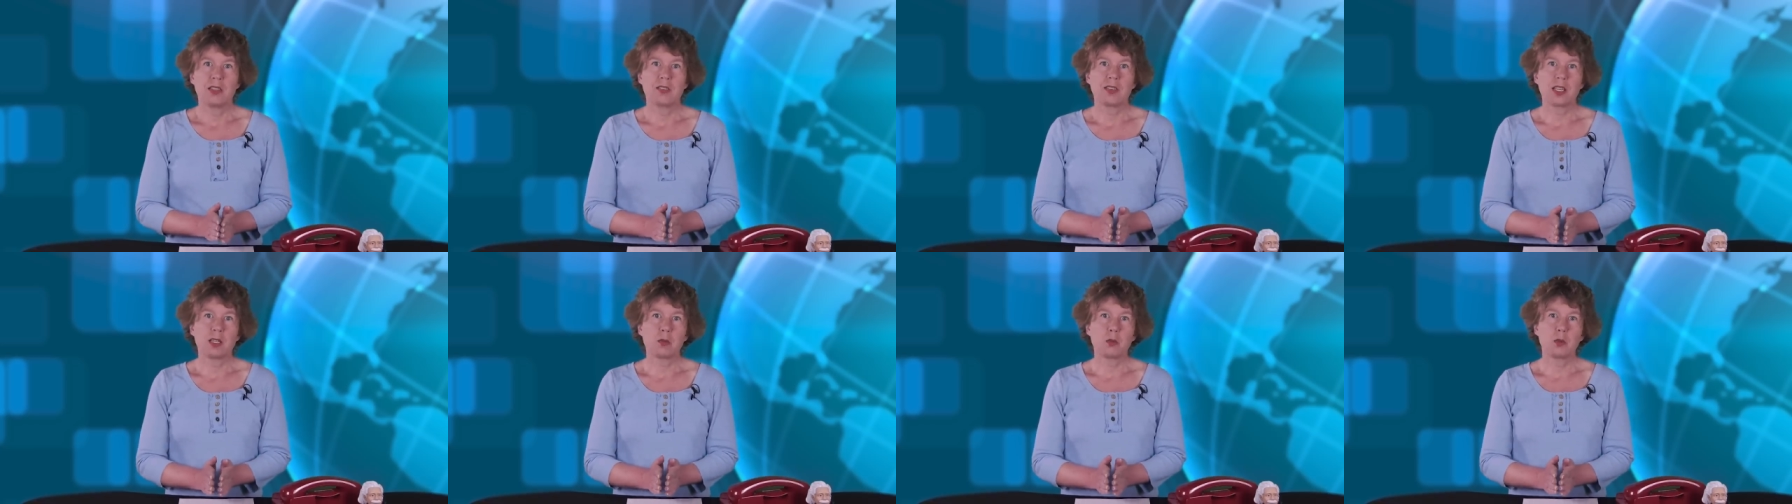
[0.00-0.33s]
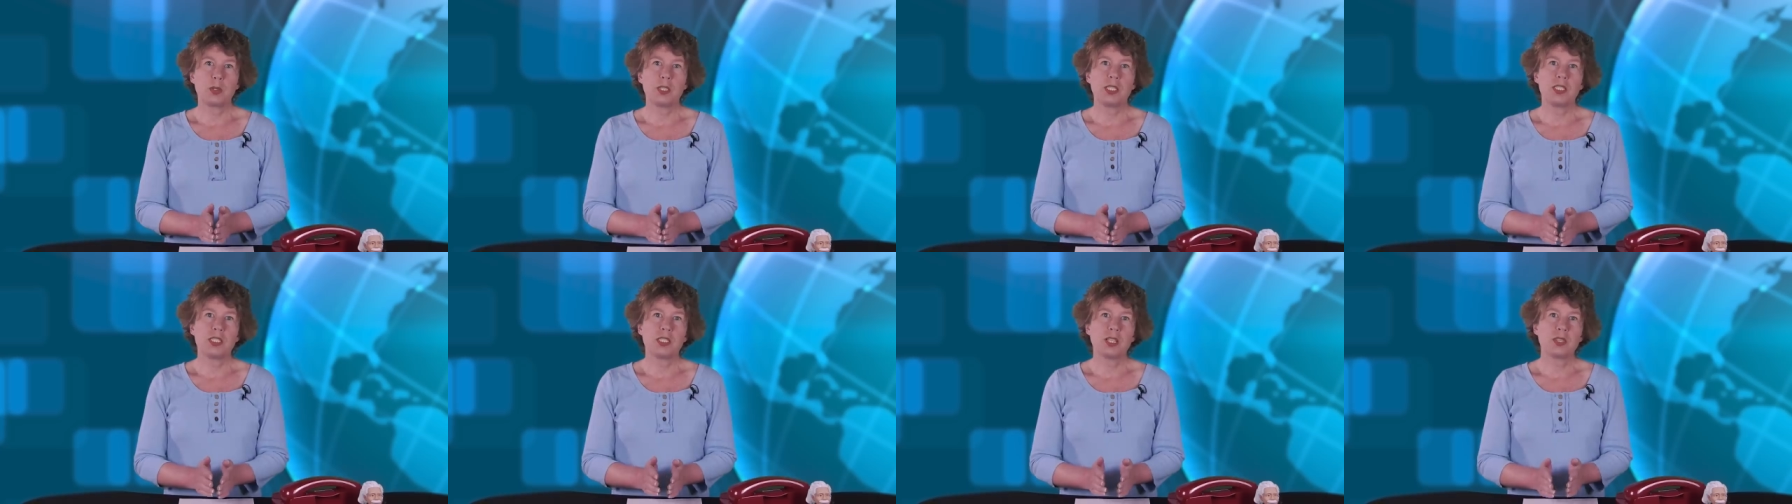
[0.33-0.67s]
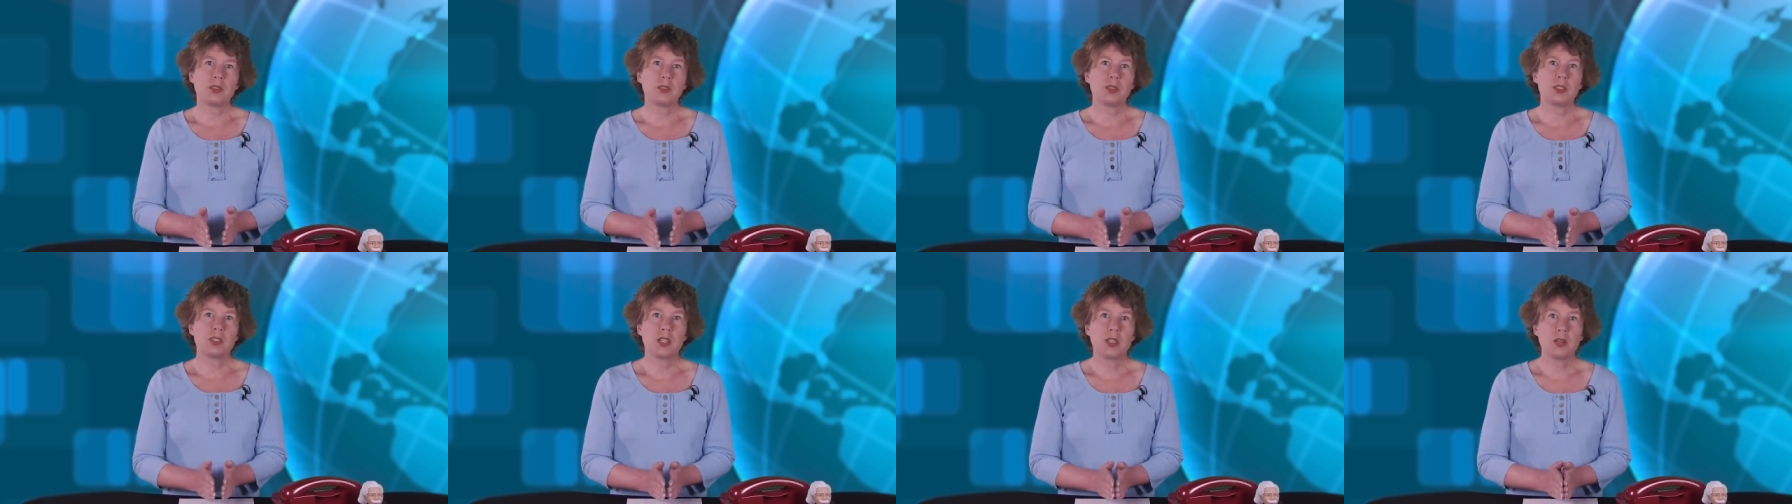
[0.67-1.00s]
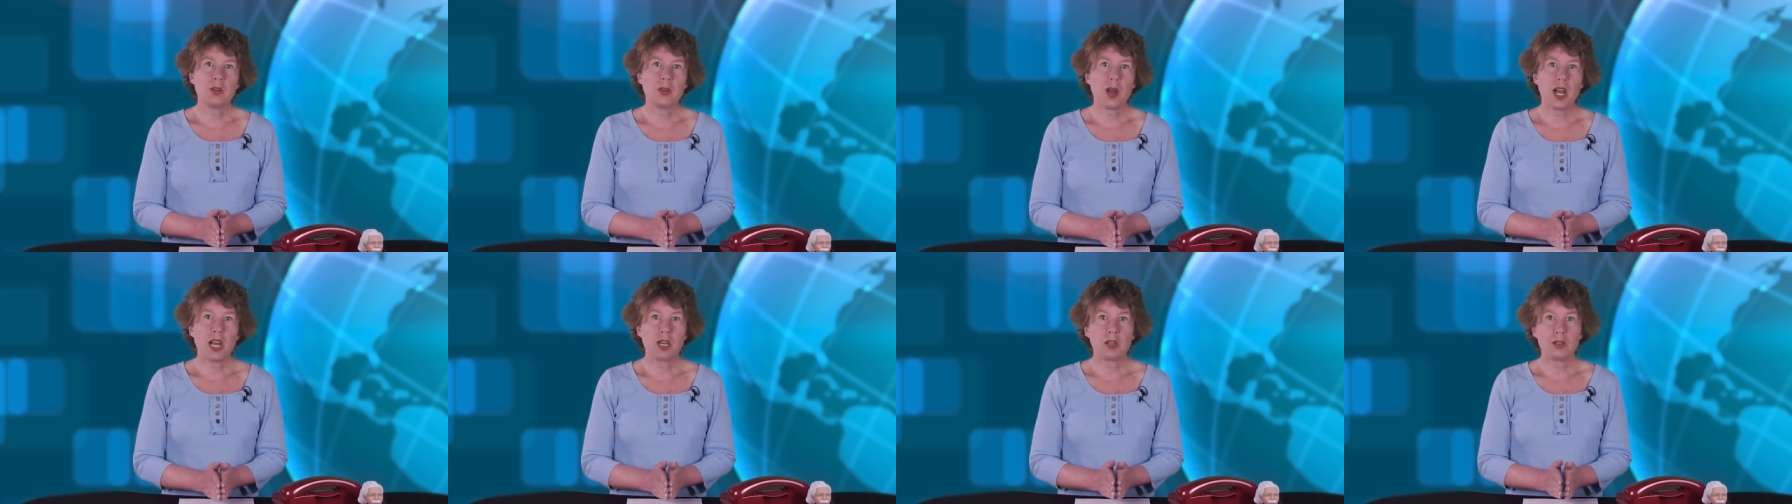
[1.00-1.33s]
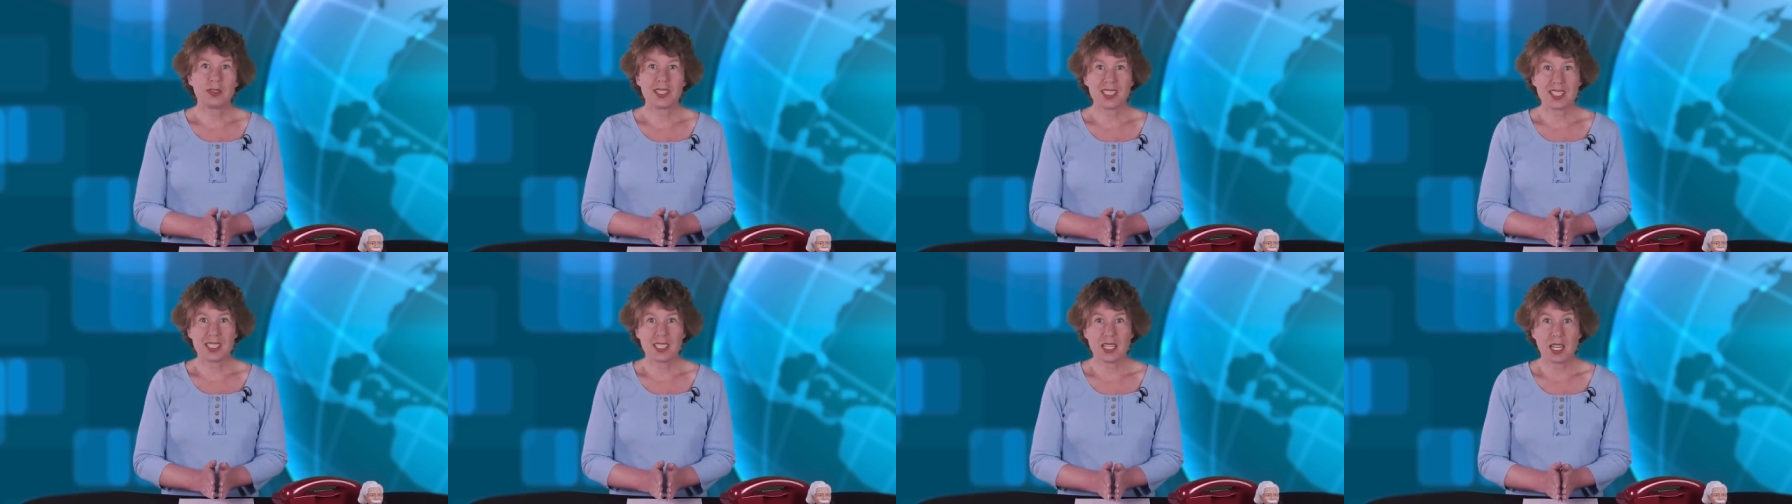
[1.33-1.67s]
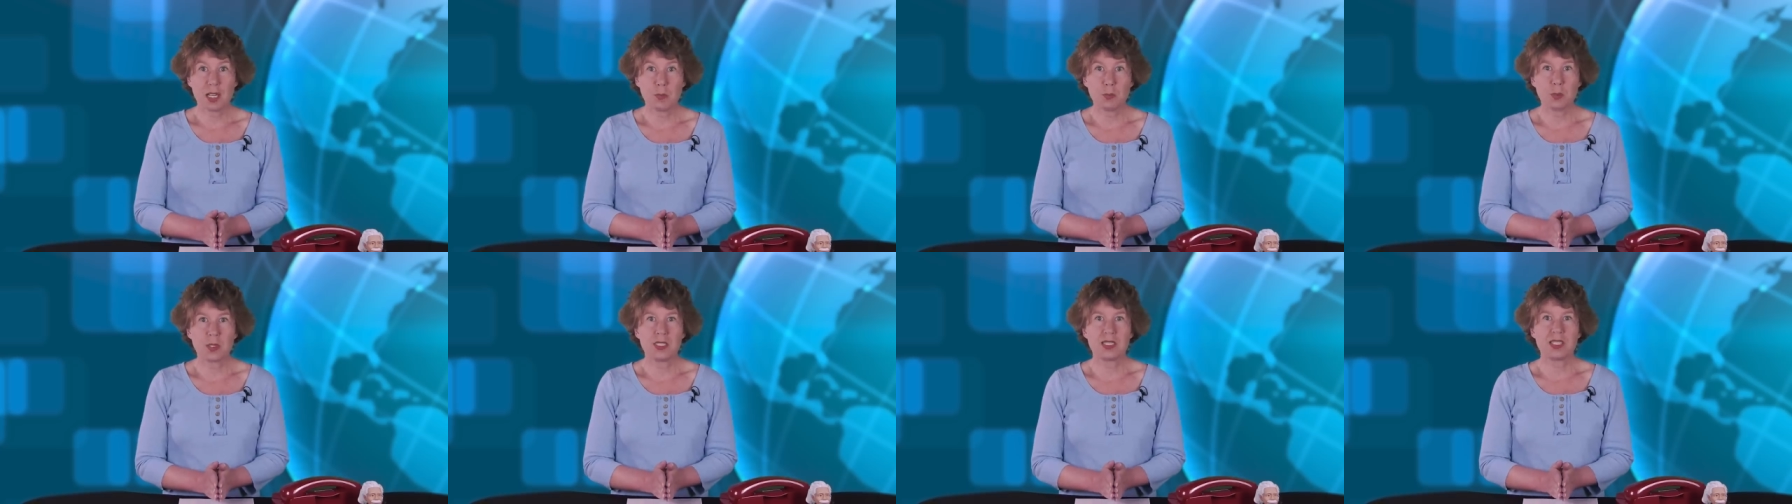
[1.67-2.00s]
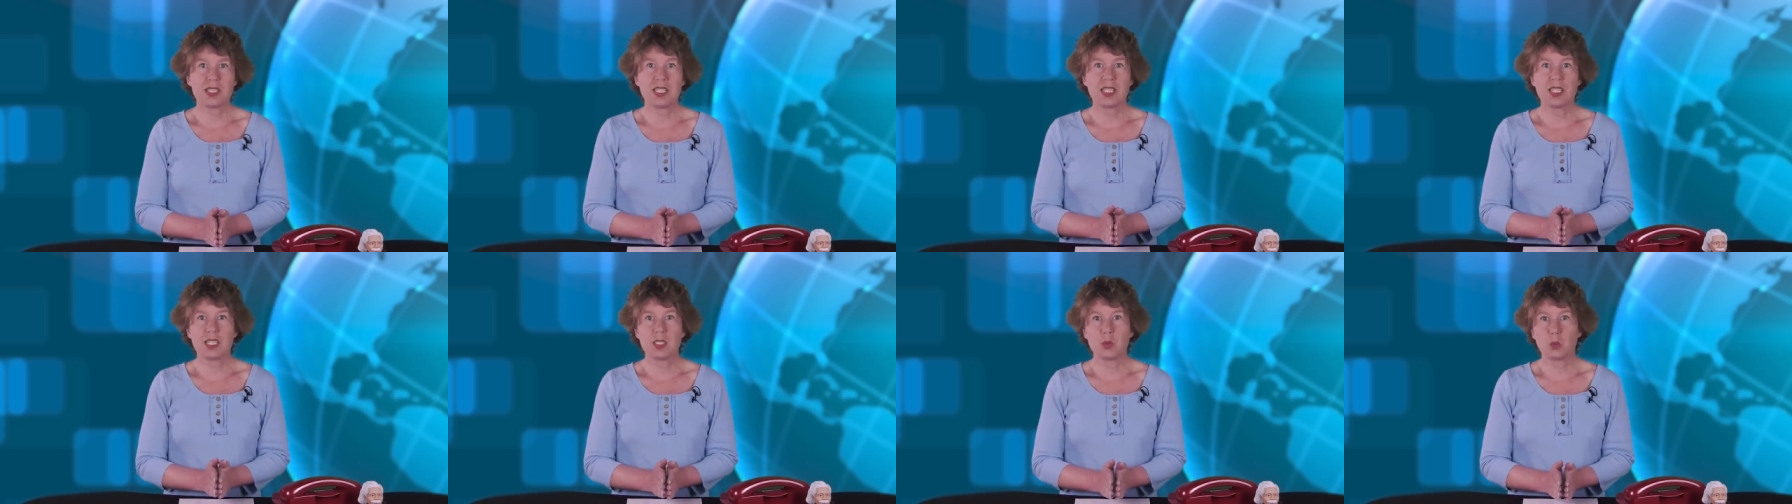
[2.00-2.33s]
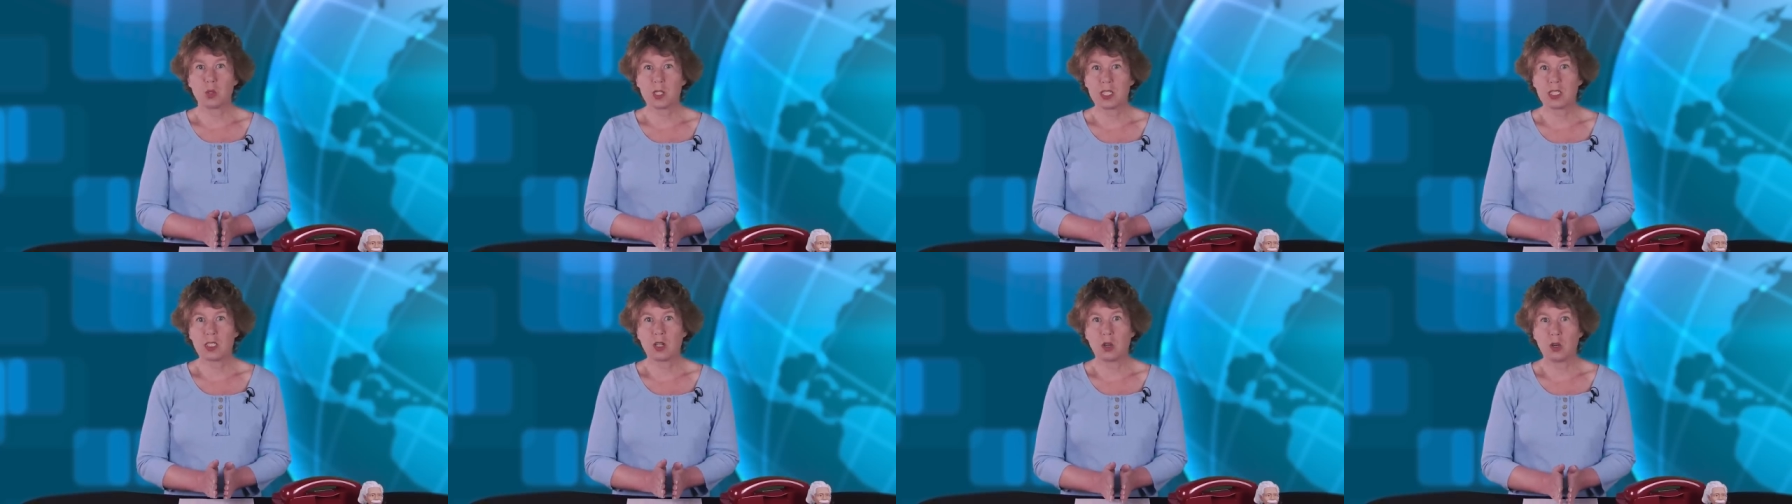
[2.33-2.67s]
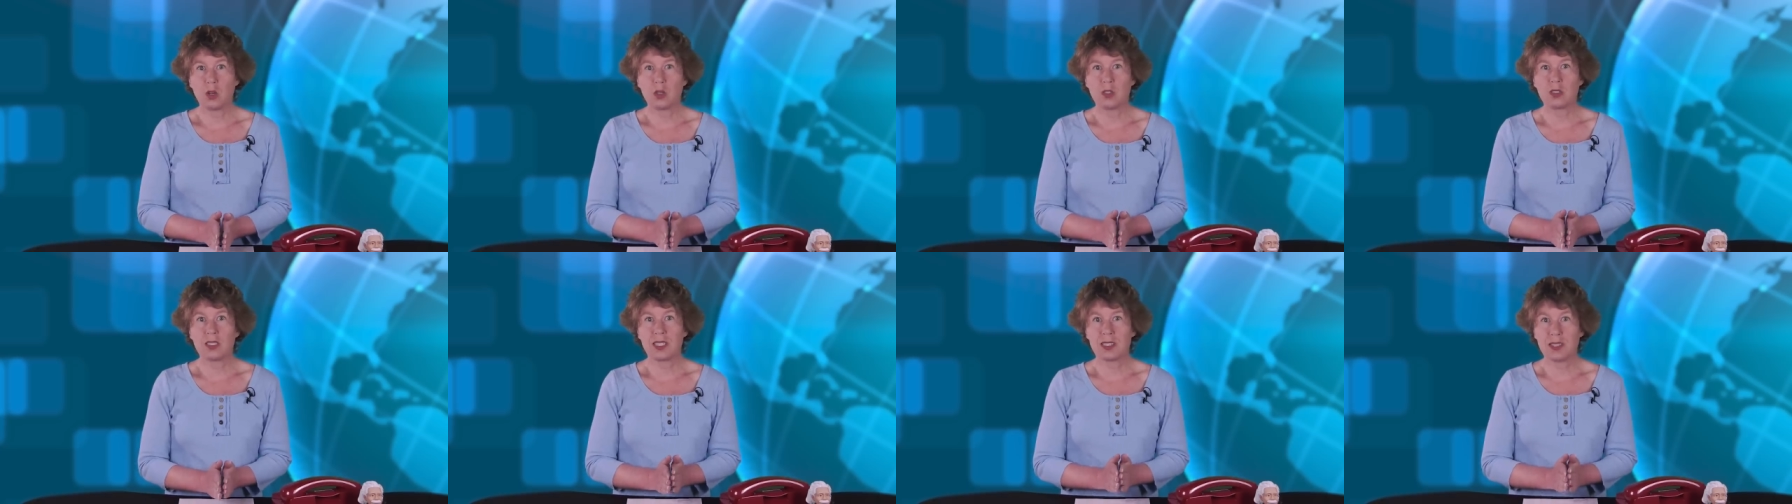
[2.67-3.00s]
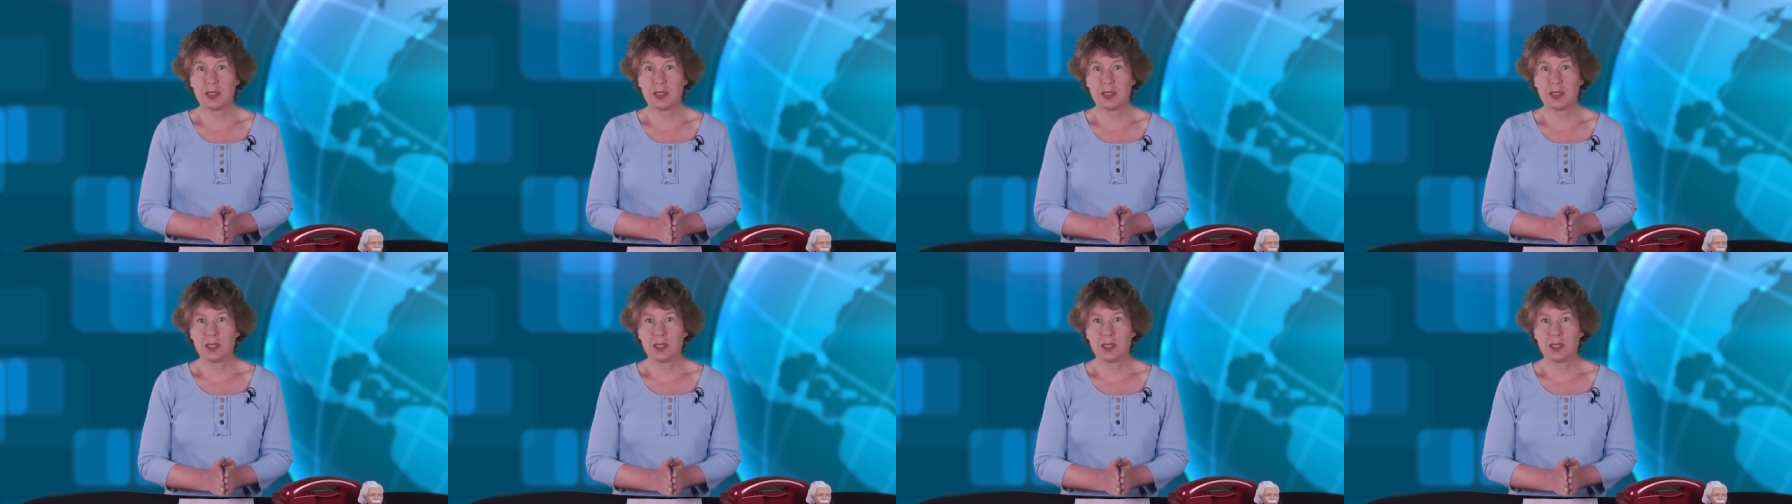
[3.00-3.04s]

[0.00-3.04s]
That we don't know how this happens is what's called